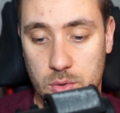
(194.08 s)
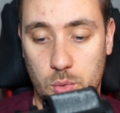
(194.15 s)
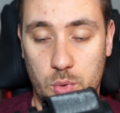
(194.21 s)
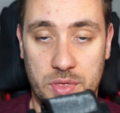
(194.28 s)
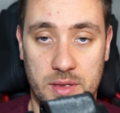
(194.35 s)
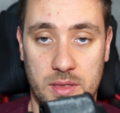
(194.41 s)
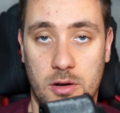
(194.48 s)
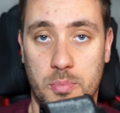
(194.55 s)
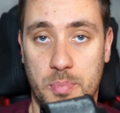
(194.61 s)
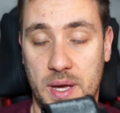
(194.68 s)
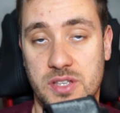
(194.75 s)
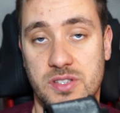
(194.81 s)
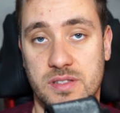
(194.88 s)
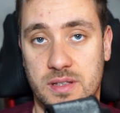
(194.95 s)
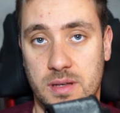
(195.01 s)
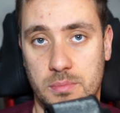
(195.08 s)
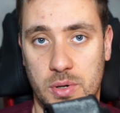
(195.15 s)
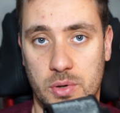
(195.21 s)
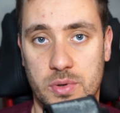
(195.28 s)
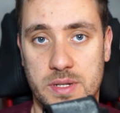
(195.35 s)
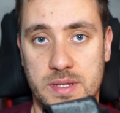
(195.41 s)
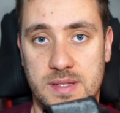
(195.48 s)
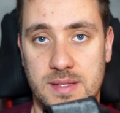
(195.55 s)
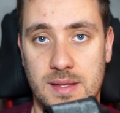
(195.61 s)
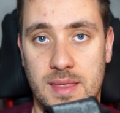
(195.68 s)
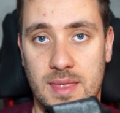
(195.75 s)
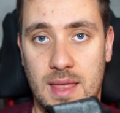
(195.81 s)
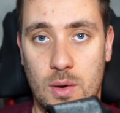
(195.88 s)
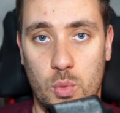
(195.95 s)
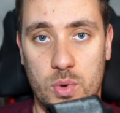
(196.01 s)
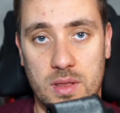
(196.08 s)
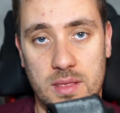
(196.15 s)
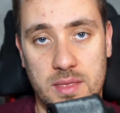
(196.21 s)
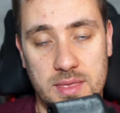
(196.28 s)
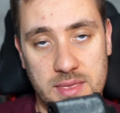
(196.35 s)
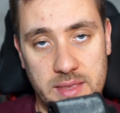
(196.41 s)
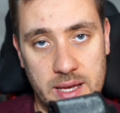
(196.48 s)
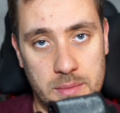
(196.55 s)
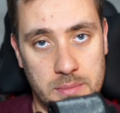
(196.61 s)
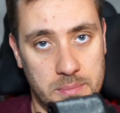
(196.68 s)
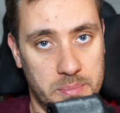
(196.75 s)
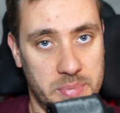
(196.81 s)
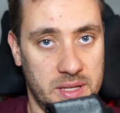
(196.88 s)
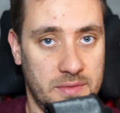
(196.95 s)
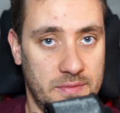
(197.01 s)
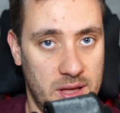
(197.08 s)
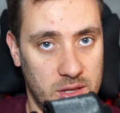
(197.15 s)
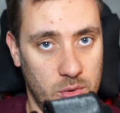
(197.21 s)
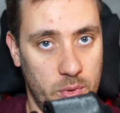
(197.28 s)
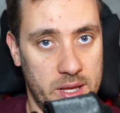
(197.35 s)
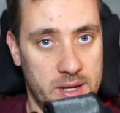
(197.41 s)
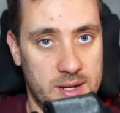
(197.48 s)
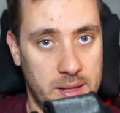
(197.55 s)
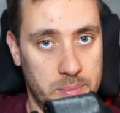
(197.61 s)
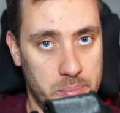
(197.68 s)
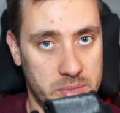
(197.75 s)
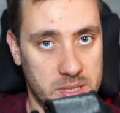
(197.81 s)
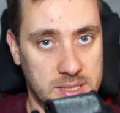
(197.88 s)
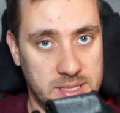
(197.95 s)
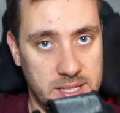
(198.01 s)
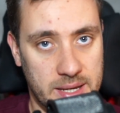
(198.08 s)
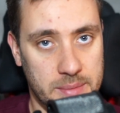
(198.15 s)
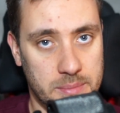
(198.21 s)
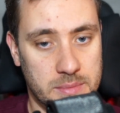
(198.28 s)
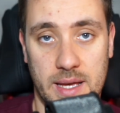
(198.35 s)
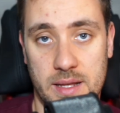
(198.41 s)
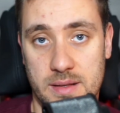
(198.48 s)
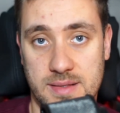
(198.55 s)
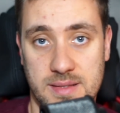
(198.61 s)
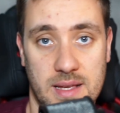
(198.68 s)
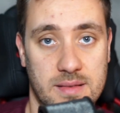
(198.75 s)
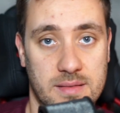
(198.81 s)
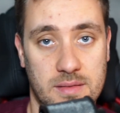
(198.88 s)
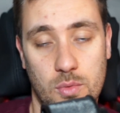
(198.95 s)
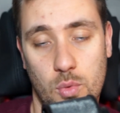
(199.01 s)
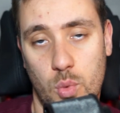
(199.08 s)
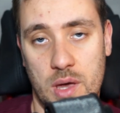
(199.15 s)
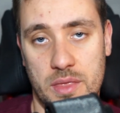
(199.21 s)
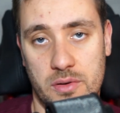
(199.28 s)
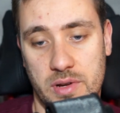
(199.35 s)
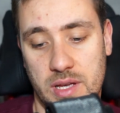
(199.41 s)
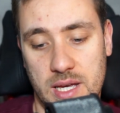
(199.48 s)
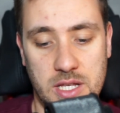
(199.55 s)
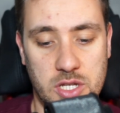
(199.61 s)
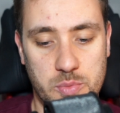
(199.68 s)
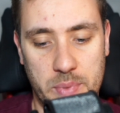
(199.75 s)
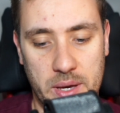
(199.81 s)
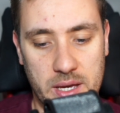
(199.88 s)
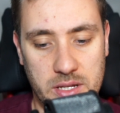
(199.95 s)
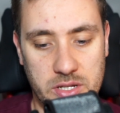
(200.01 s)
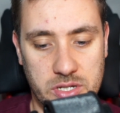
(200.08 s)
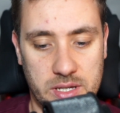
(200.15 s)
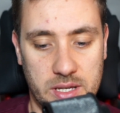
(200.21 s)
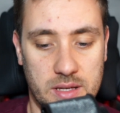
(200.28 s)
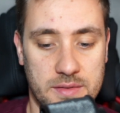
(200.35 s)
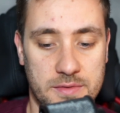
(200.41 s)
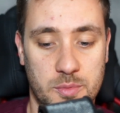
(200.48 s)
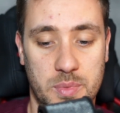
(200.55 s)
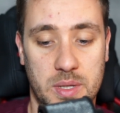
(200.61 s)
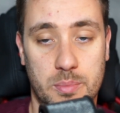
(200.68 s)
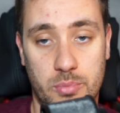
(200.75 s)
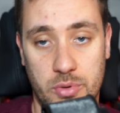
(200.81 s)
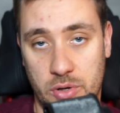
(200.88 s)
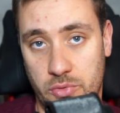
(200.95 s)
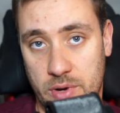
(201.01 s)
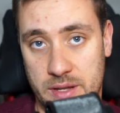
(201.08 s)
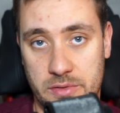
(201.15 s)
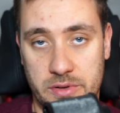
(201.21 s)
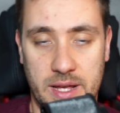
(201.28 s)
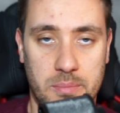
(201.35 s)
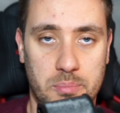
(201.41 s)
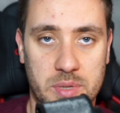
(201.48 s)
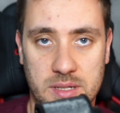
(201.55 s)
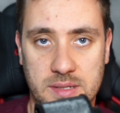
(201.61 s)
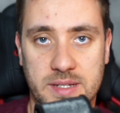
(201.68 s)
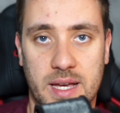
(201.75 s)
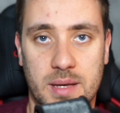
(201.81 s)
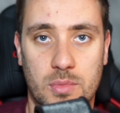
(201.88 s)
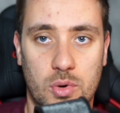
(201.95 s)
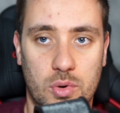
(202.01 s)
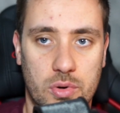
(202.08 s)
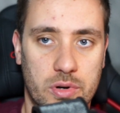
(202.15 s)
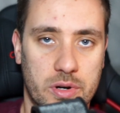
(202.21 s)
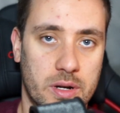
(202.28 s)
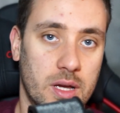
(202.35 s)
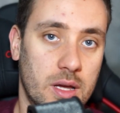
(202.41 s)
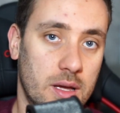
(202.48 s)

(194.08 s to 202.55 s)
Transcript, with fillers: within our page's components that will then be evaluated at build time and assessed whether each page is to be pre-rendered at build time or